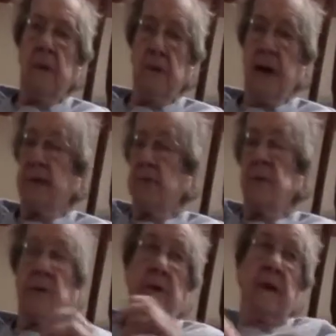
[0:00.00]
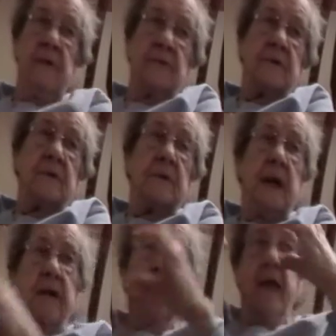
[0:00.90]
you had to wear gloves.
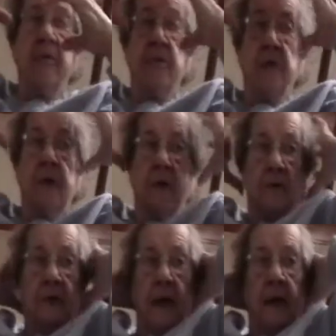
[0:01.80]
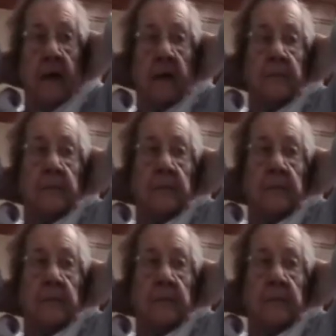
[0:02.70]
Had to have your hair tied up,